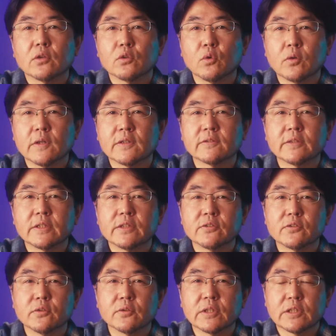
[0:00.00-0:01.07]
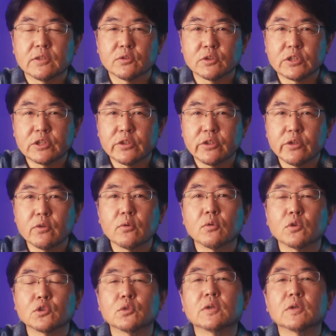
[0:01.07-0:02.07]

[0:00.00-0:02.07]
shoot videos using the Z8.